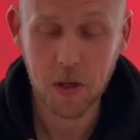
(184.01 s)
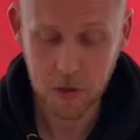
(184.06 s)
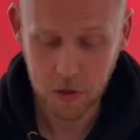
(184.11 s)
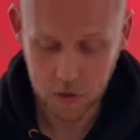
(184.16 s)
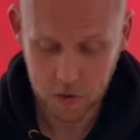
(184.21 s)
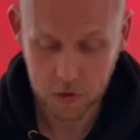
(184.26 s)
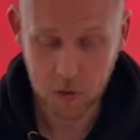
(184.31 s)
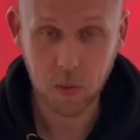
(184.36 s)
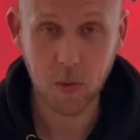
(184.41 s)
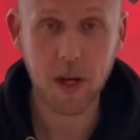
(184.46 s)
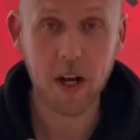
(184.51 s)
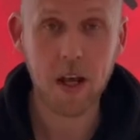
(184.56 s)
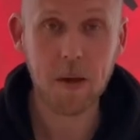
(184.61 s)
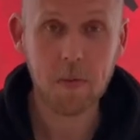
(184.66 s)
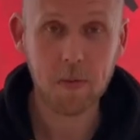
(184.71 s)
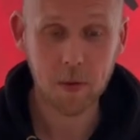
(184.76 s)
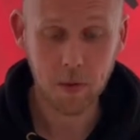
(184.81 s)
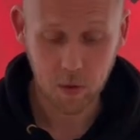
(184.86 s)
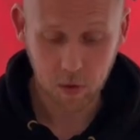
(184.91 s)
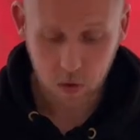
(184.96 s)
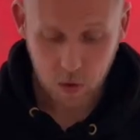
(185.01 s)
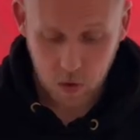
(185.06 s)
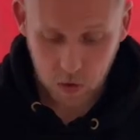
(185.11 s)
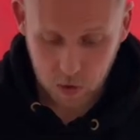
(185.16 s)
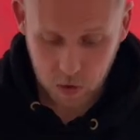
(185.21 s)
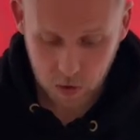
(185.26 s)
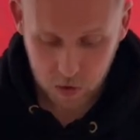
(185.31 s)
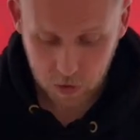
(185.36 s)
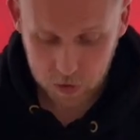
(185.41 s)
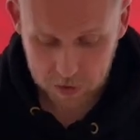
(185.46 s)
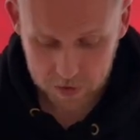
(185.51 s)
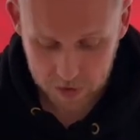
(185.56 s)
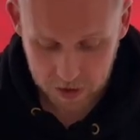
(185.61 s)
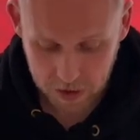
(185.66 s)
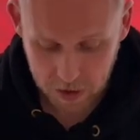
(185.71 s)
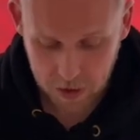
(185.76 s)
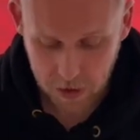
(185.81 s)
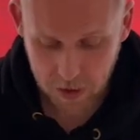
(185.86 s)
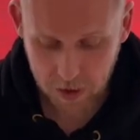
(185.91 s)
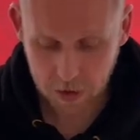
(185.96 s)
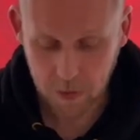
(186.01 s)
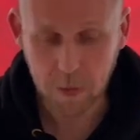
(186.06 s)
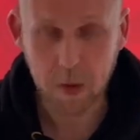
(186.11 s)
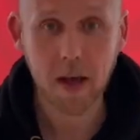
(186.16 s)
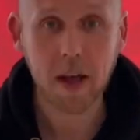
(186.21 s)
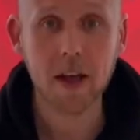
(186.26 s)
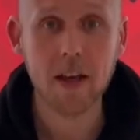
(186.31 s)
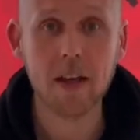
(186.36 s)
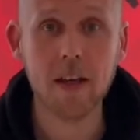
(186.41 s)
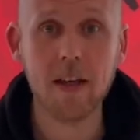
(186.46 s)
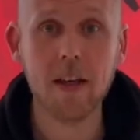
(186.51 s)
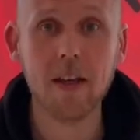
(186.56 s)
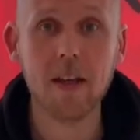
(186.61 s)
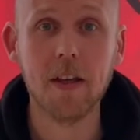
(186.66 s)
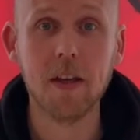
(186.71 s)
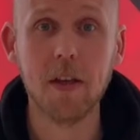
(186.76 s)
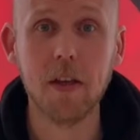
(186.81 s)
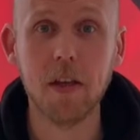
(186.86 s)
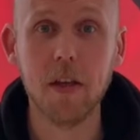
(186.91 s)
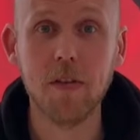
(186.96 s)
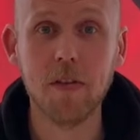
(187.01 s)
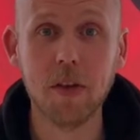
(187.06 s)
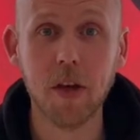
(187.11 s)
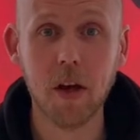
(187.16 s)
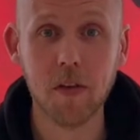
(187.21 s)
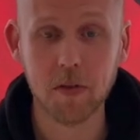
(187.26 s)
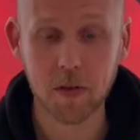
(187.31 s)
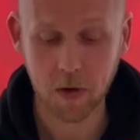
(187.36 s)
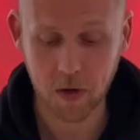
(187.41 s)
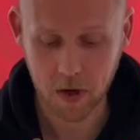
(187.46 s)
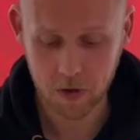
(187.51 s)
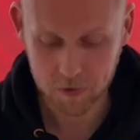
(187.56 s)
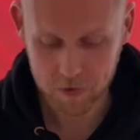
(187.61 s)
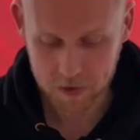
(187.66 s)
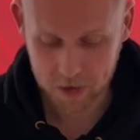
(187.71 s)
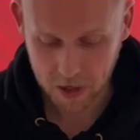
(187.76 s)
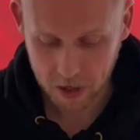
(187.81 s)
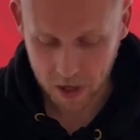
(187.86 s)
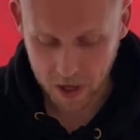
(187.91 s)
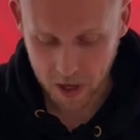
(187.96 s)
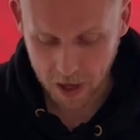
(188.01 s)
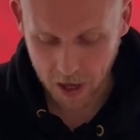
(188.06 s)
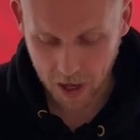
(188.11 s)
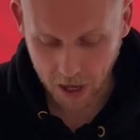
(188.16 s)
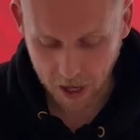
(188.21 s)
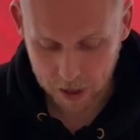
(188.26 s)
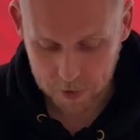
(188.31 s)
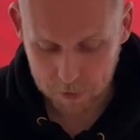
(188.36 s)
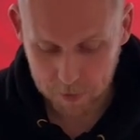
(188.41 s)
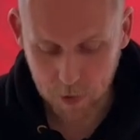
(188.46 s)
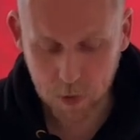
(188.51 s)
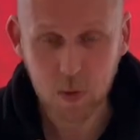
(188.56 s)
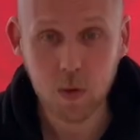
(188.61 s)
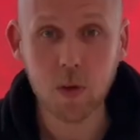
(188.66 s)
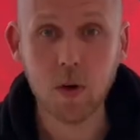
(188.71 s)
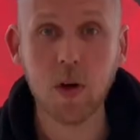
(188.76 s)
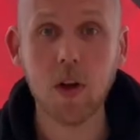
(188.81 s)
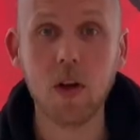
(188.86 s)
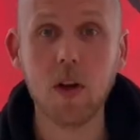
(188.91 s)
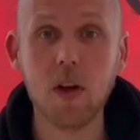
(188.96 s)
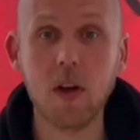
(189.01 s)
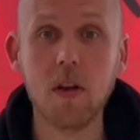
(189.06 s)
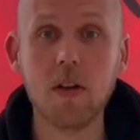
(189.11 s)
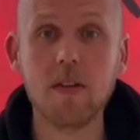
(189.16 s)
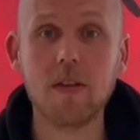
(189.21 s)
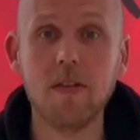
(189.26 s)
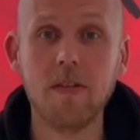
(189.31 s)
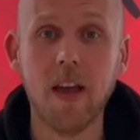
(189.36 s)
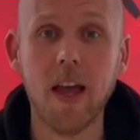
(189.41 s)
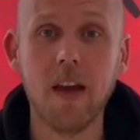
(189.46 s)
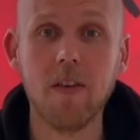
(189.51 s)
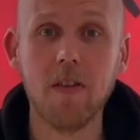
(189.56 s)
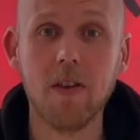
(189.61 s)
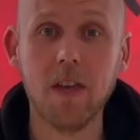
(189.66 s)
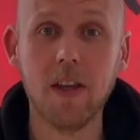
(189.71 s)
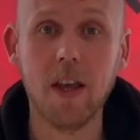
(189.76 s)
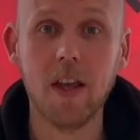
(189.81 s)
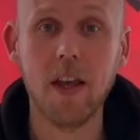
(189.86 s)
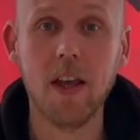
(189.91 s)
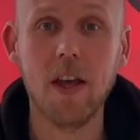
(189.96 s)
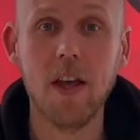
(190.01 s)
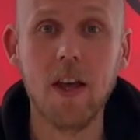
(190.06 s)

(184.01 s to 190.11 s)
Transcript: So when I blow underneath the back of the hovercraft, I blow lots of air in there.